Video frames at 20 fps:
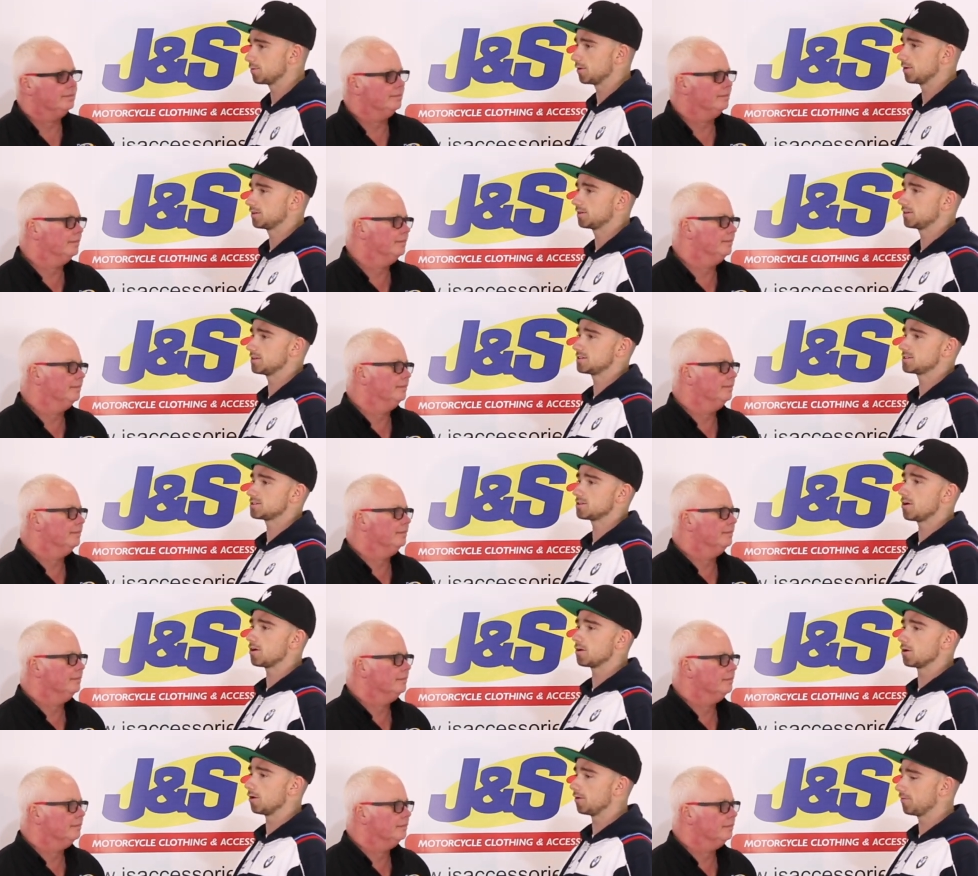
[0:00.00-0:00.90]
Speaker 1: but to
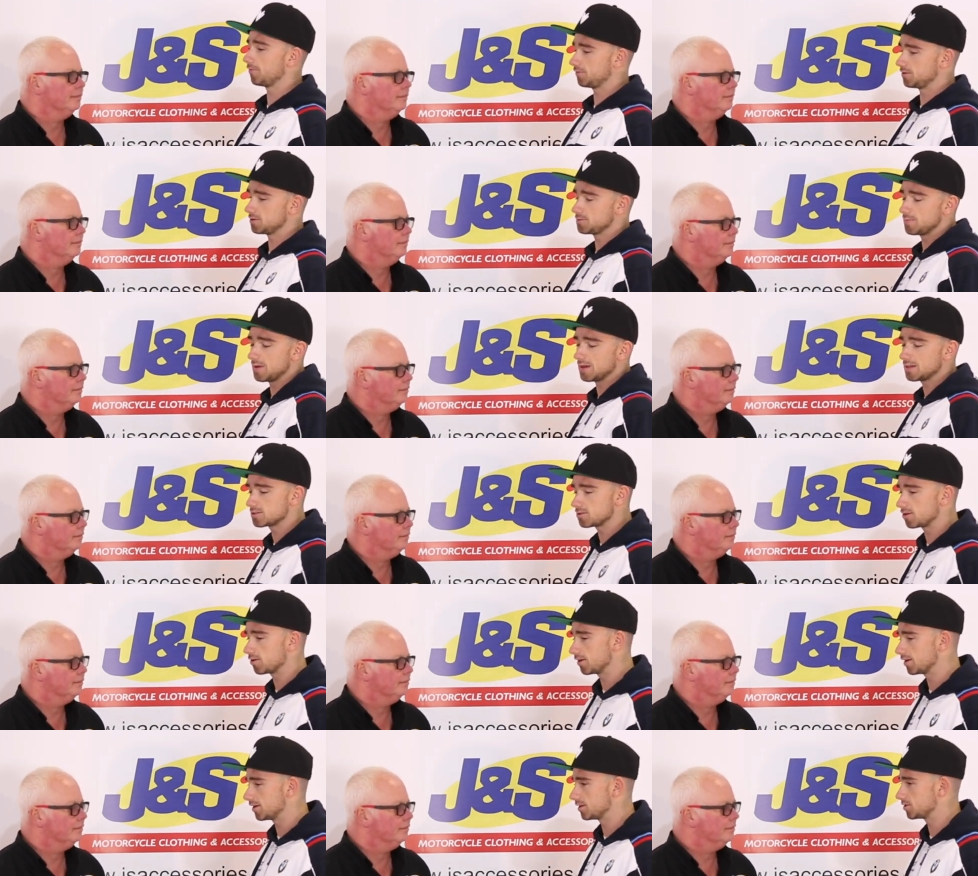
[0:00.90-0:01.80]
start off, just make
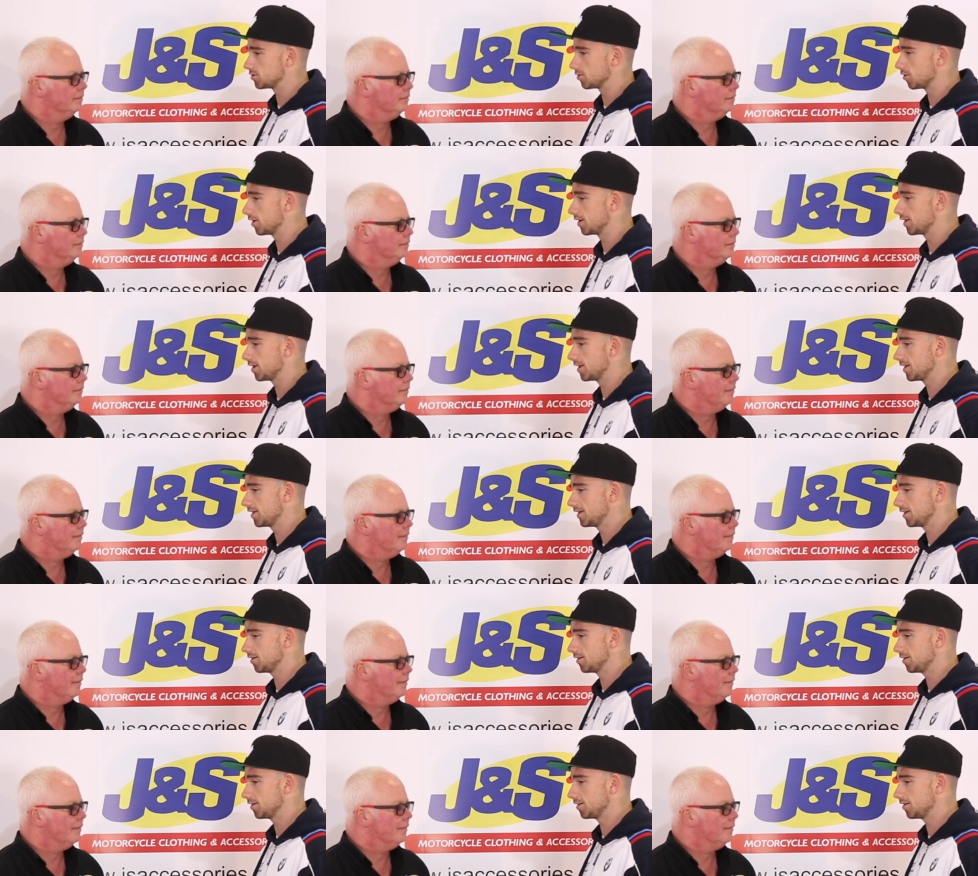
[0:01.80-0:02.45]
sure you enjoy it.